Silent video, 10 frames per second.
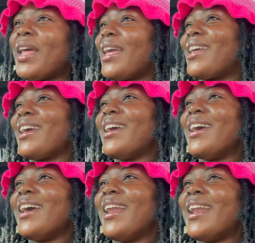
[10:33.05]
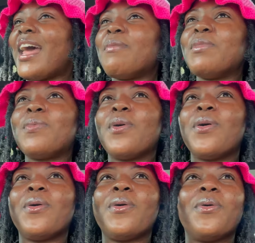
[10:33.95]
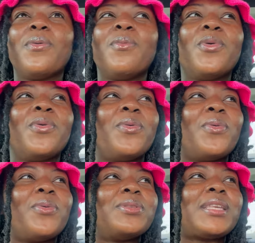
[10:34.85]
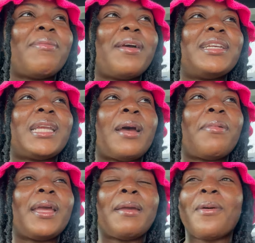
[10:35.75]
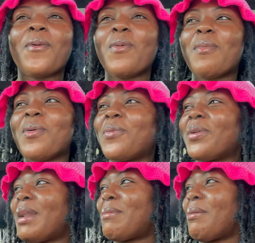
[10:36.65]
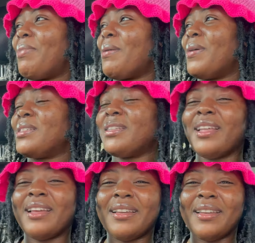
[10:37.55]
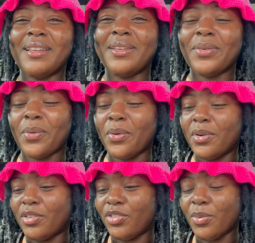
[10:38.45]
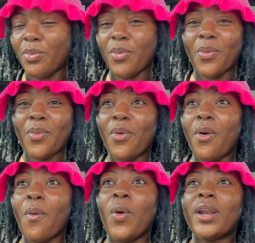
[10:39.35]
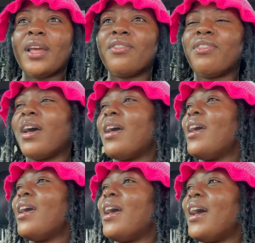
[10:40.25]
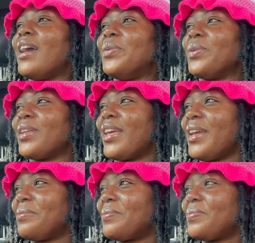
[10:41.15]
Like, now before Mono, Utama Shaba, Eva Kumakurna, and Babas, and then or Shubungu, or whatever, I don't care.